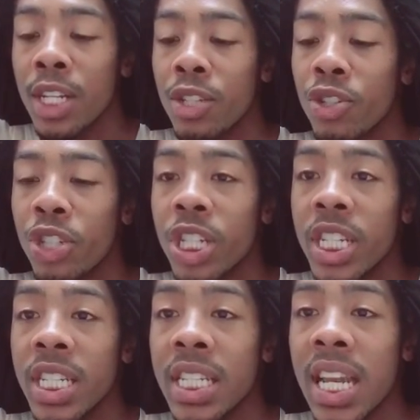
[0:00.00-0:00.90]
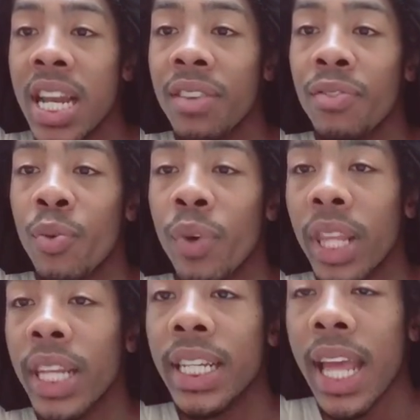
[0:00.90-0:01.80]
so she's not even
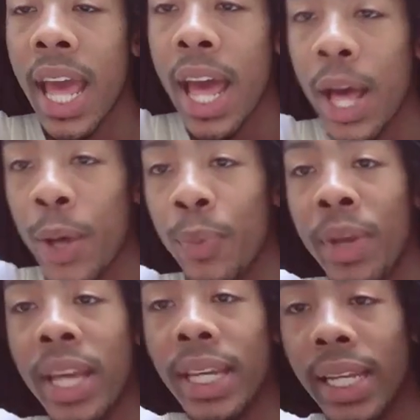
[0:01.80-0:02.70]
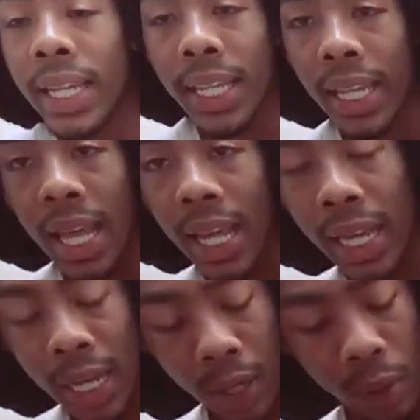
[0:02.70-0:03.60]
willing to help, honey.
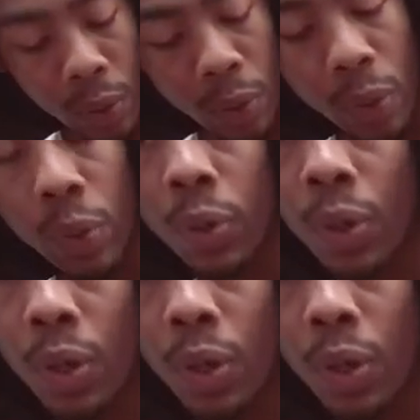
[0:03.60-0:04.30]
Like, ooh.